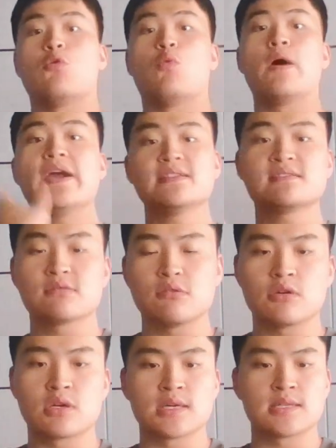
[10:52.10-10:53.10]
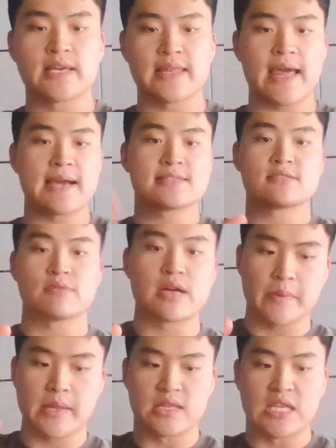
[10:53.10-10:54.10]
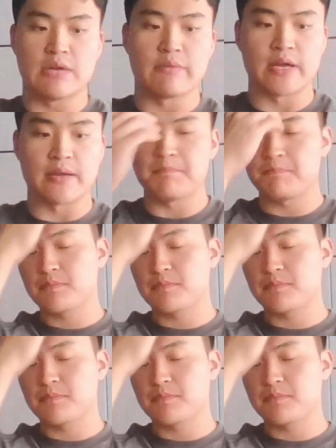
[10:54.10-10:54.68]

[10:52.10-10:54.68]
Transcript: way slower than SRAM and DRAM.